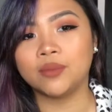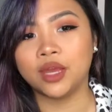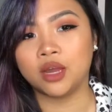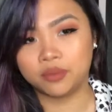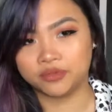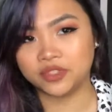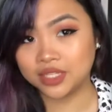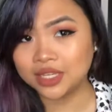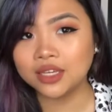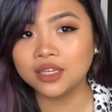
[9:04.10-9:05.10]
my cup of
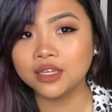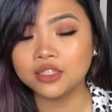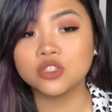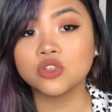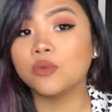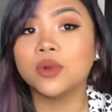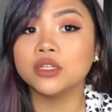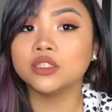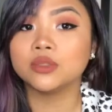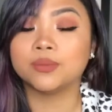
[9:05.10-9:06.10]
tea so
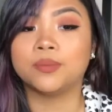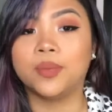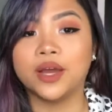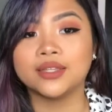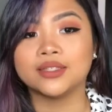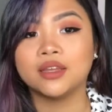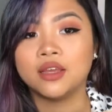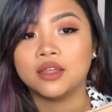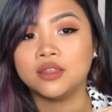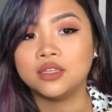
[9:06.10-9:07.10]
much, but
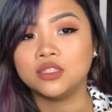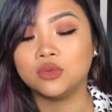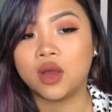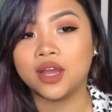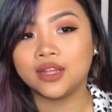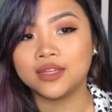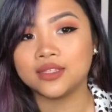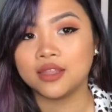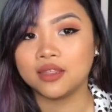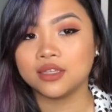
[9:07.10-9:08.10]
these two highlights
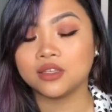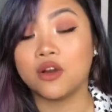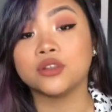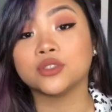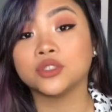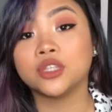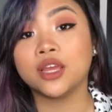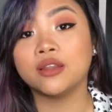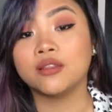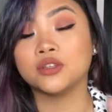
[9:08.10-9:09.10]
and this contour
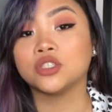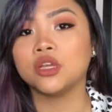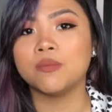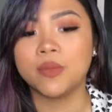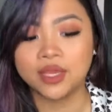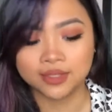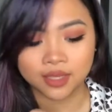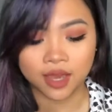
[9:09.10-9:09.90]
shade, they're just amazing.